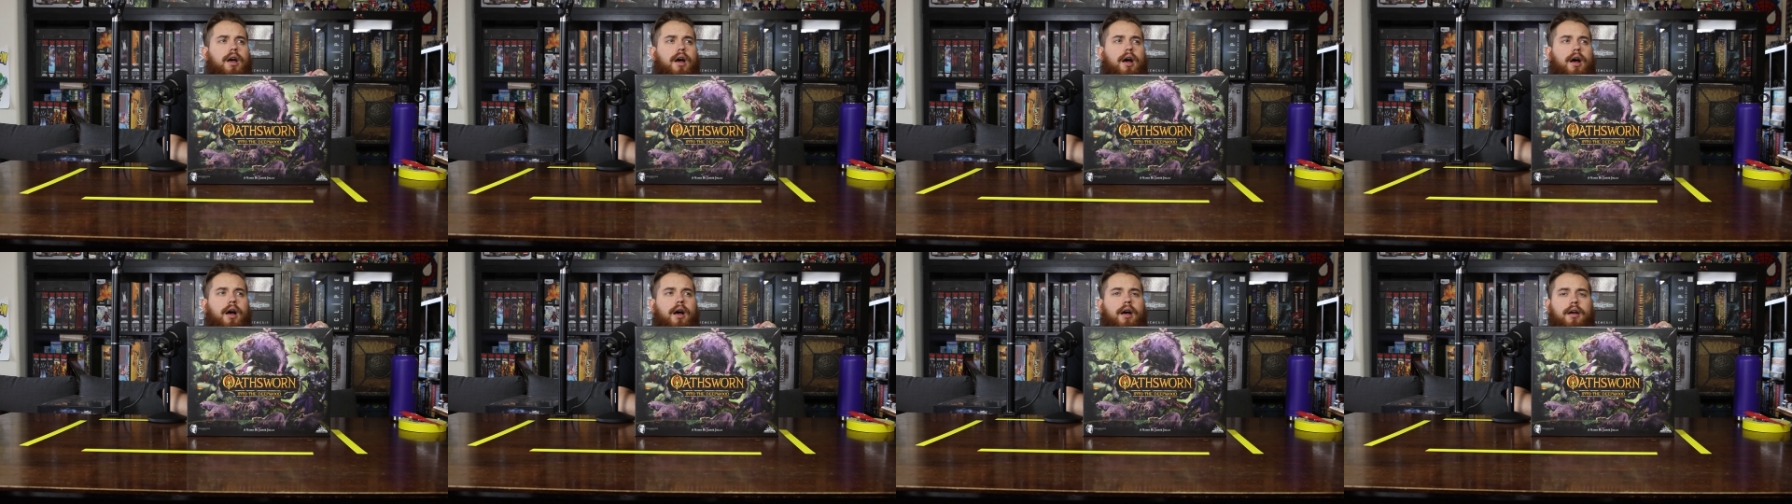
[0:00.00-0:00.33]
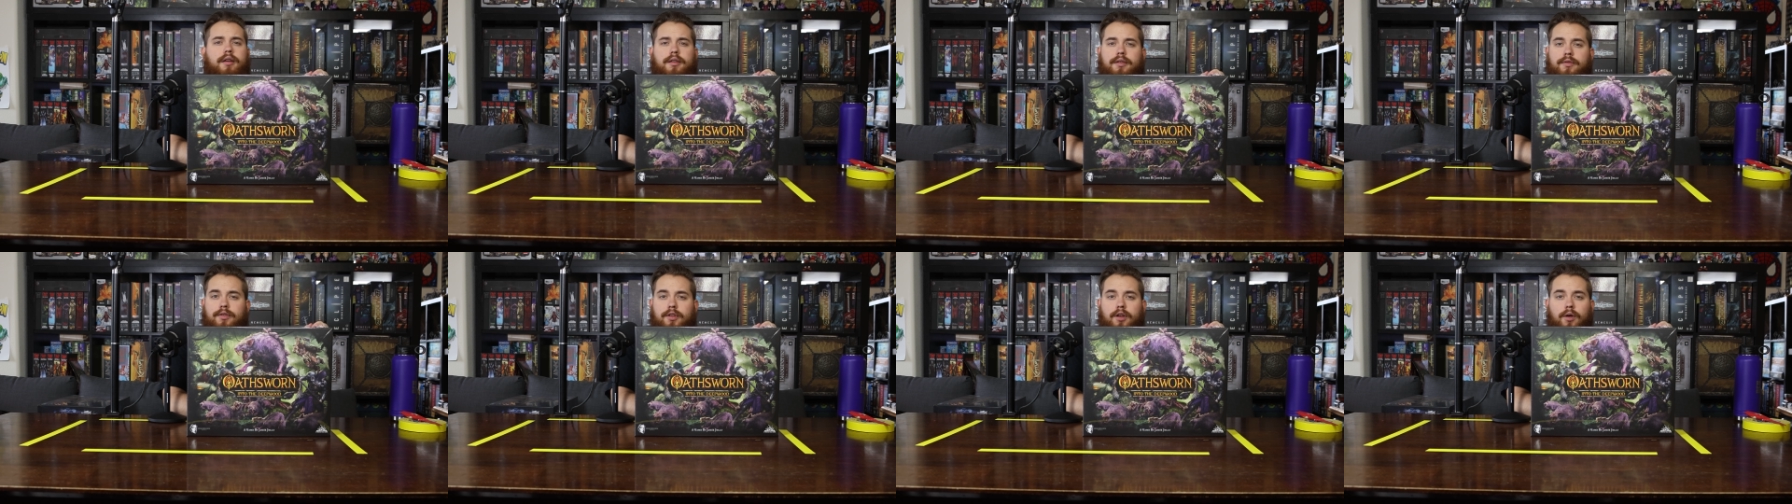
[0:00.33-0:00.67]

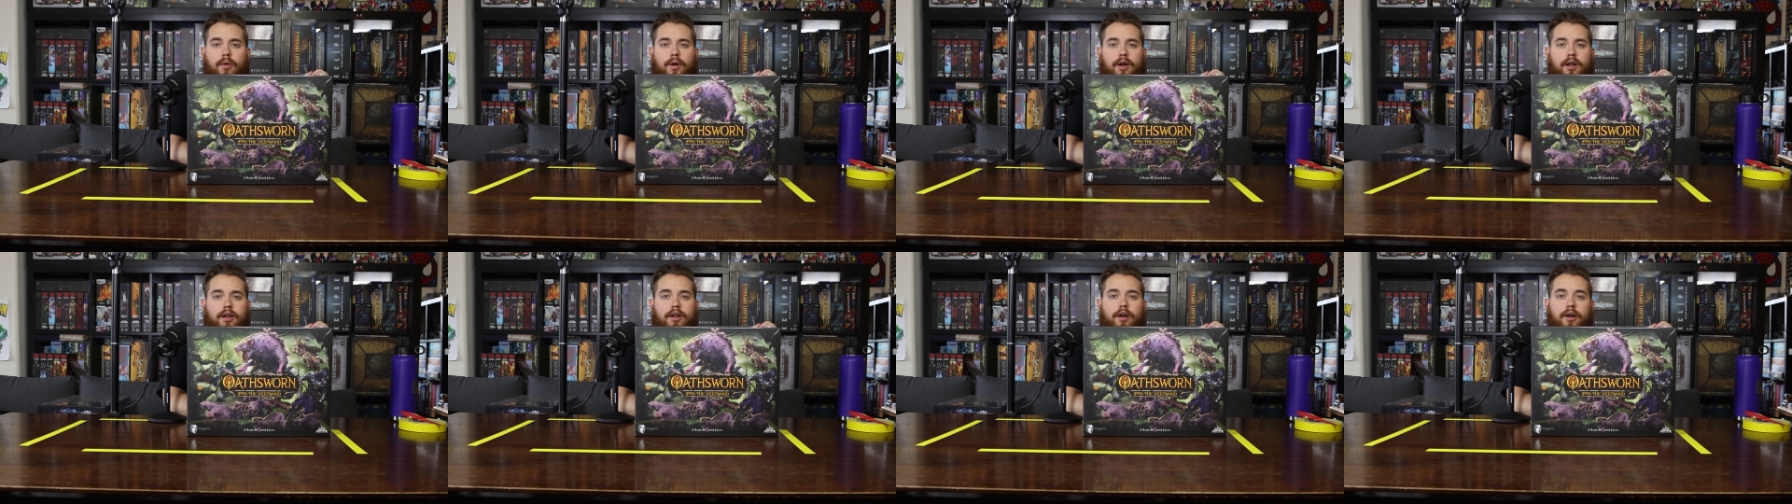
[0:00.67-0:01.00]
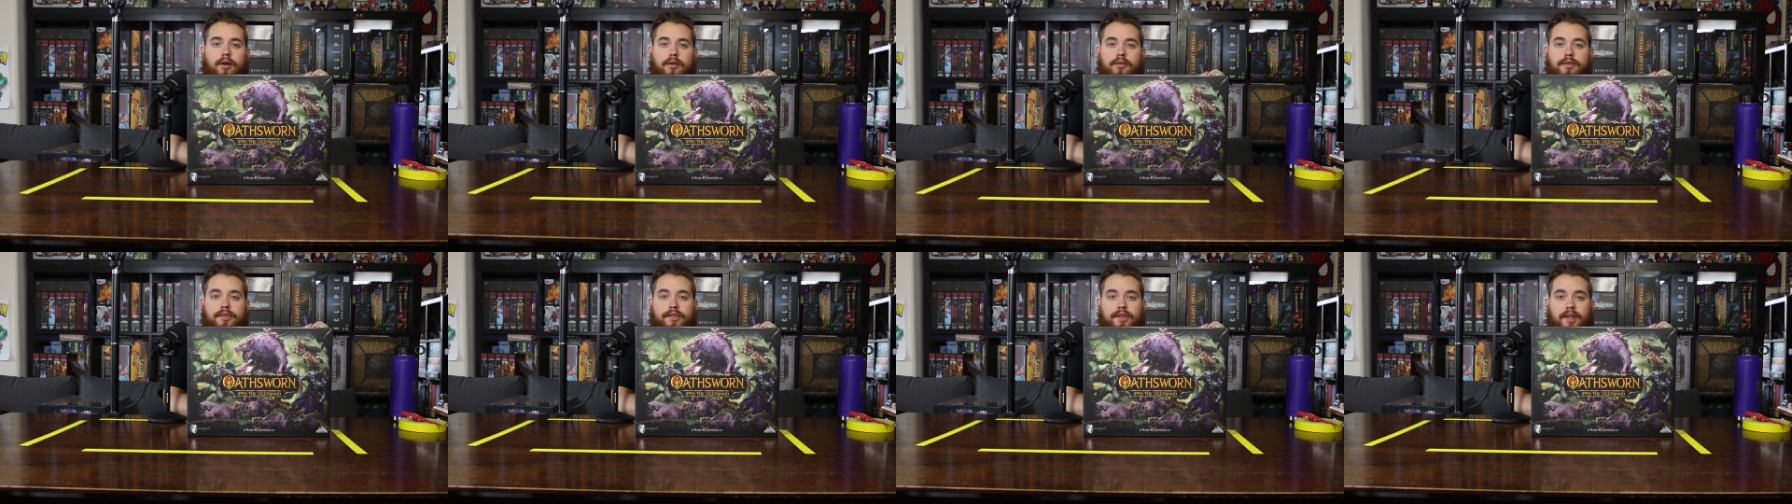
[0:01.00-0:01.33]
uh, if you don't want to
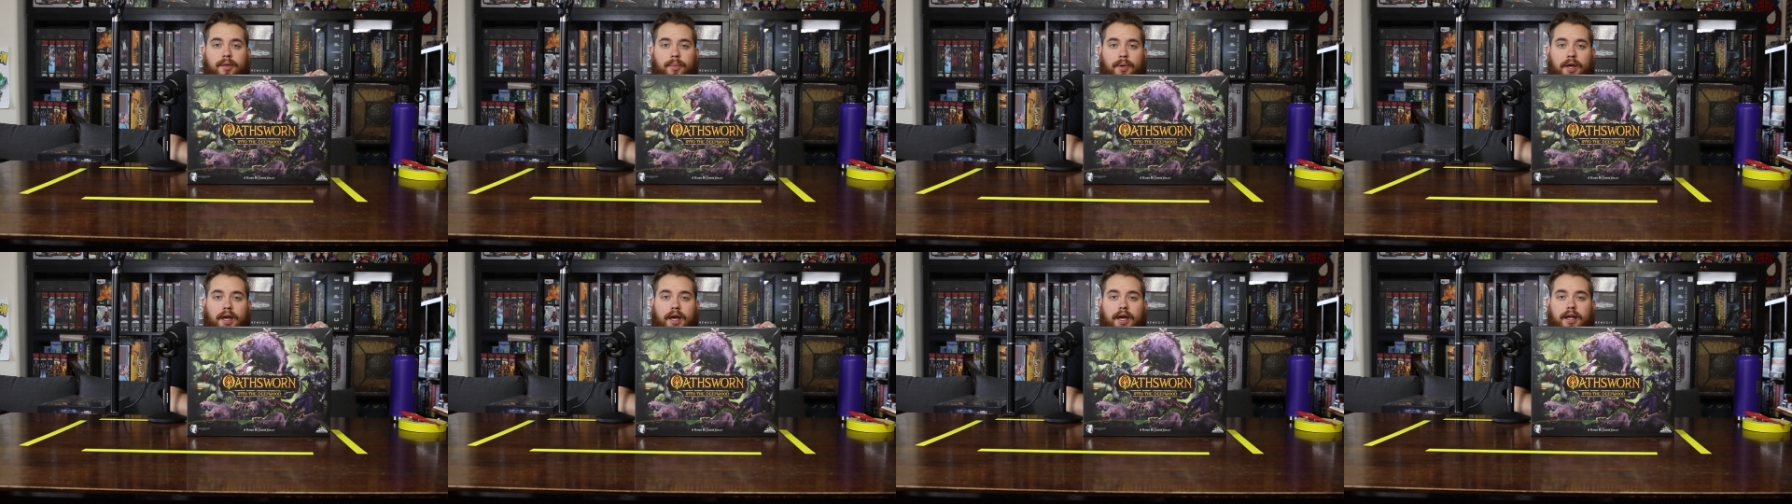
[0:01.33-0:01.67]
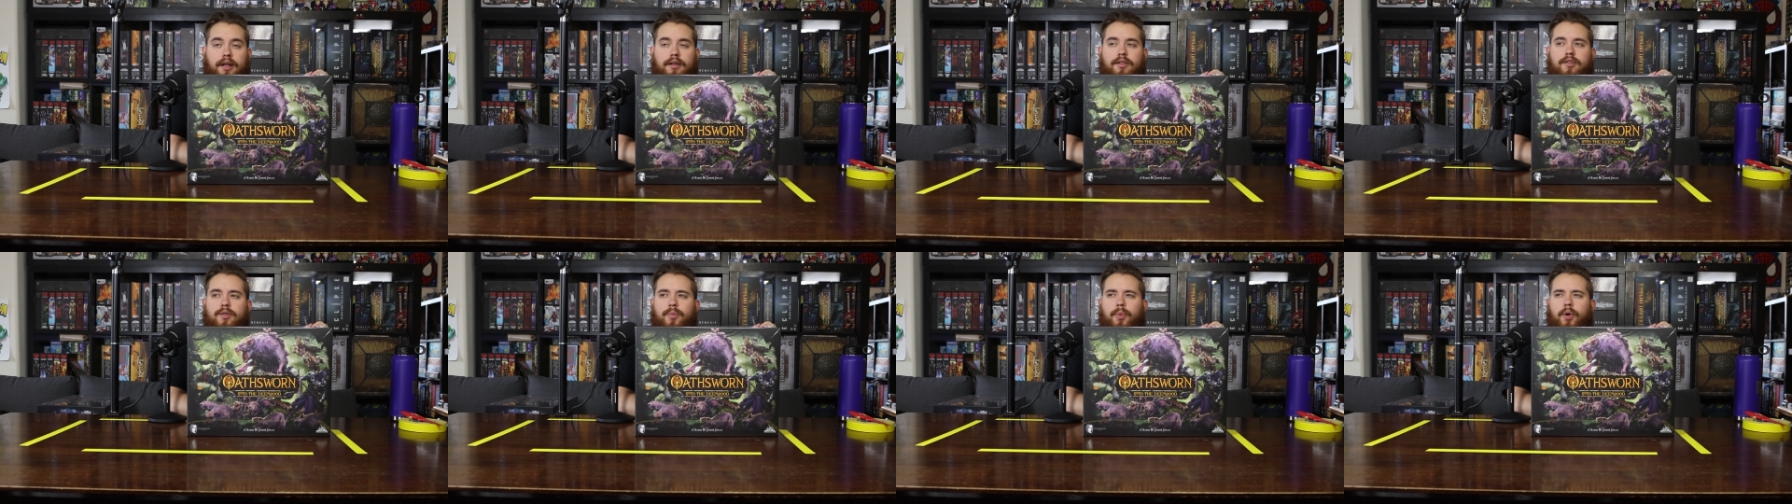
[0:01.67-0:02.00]
know, skip
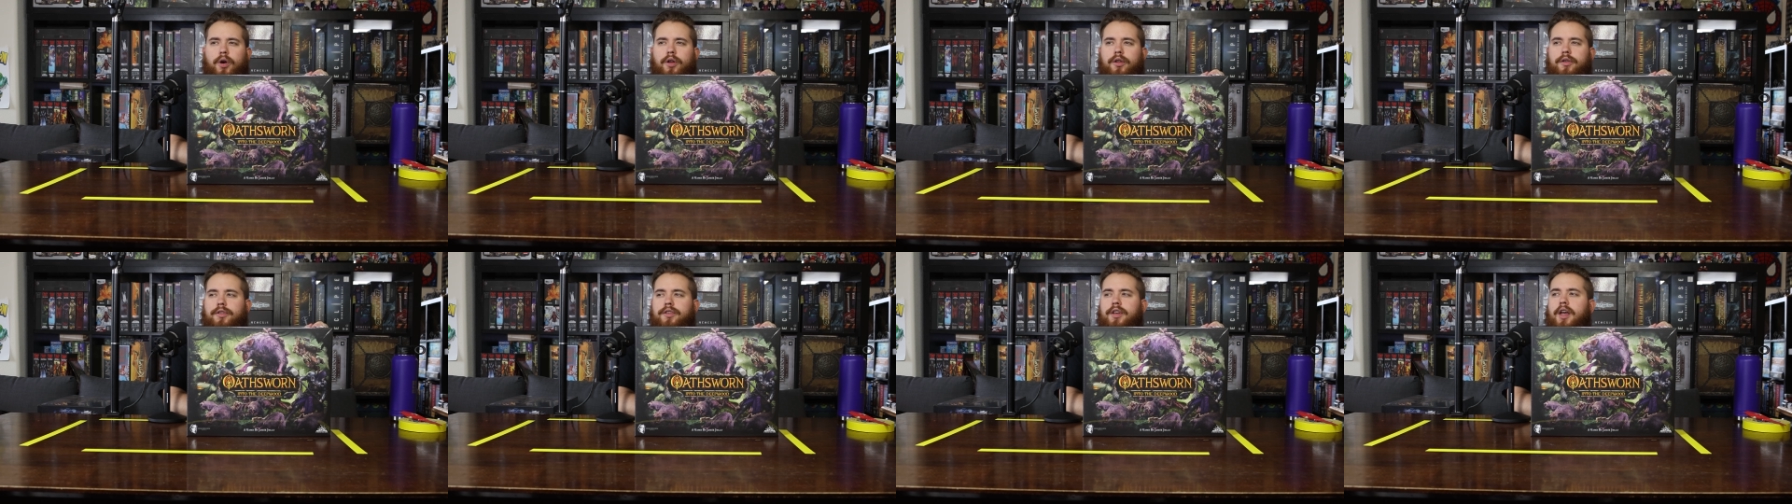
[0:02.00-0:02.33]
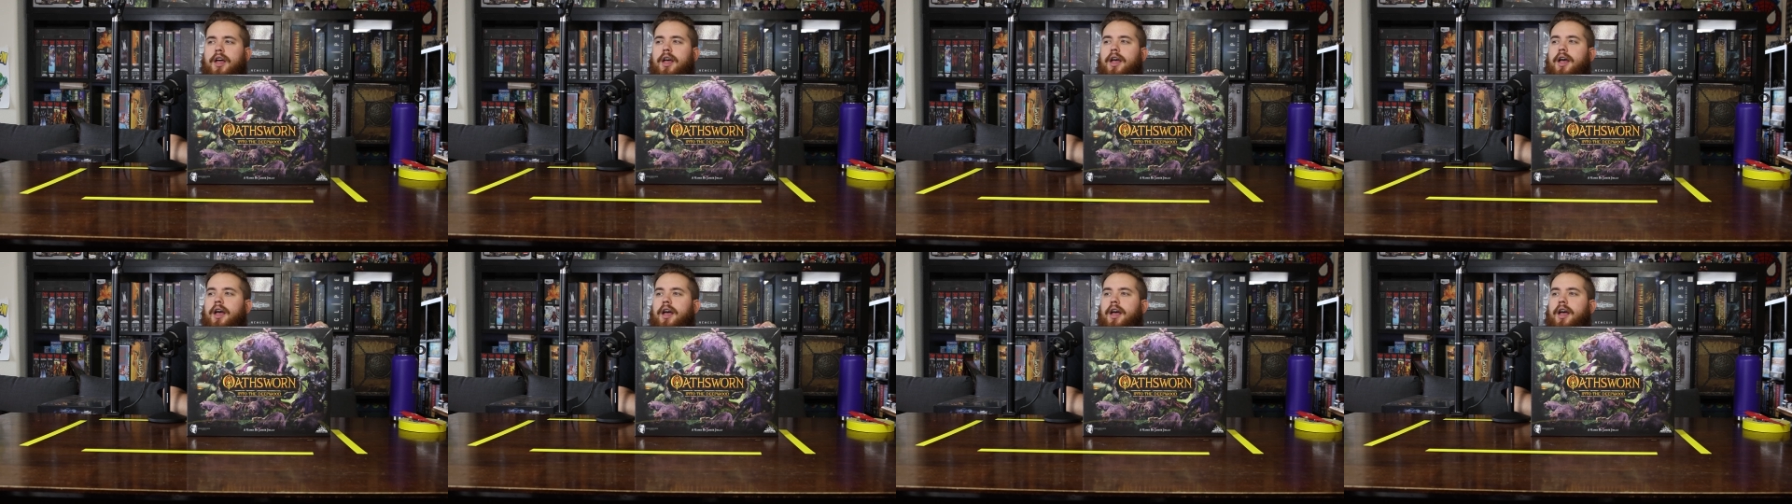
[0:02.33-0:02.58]
ahead, spoilers.